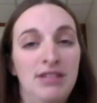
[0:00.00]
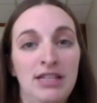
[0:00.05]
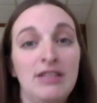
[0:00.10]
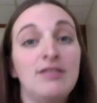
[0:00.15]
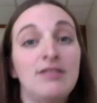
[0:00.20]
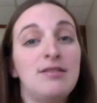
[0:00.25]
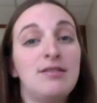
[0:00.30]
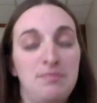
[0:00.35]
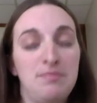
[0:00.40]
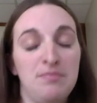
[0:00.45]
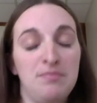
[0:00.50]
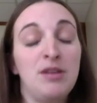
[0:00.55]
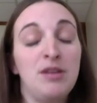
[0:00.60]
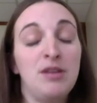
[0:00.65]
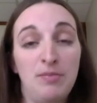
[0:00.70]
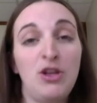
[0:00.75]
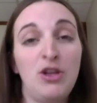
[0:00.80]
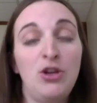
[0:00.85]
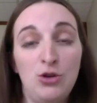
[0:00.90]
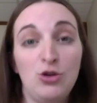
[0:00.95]
it's
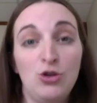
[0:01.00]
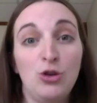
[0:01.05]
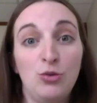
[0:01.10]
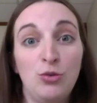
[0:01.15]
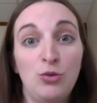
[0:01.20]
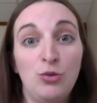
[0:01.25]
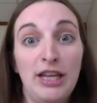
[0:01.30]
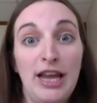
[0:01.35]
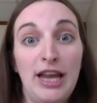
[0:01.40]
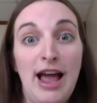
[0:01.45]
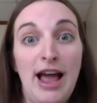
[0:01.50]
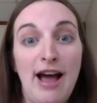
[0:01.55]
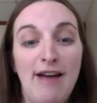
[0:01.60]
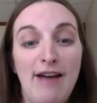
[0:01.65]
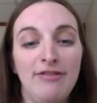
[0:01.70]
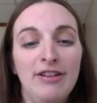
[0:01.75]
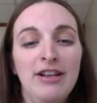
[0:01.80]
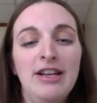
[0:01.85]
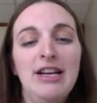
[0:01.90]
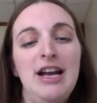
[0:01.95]
something you should really
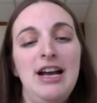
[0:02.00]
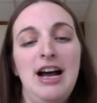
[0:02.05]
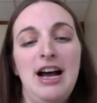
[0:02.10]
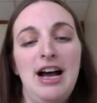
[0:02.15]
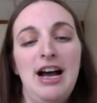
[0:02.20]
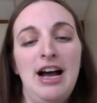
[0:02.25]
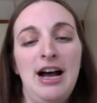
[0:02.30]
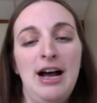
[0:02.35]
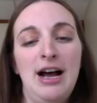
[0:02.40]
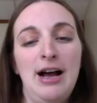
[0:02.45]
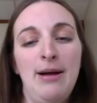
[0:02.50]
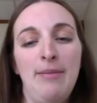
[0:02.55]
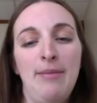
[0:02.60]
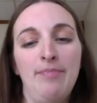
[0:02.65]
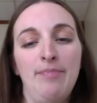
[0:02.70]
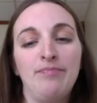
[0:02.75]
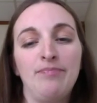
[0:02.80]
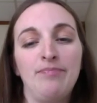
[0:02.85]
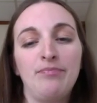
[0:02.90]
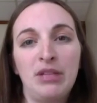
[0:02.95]
have.
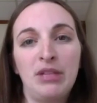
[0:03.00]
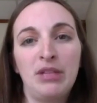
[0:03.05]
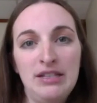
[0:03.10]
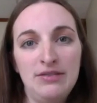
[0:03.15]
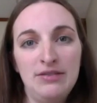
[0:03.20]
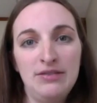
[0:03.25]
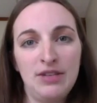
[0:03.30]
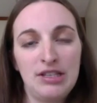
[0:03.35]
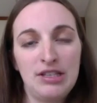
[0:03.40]
Please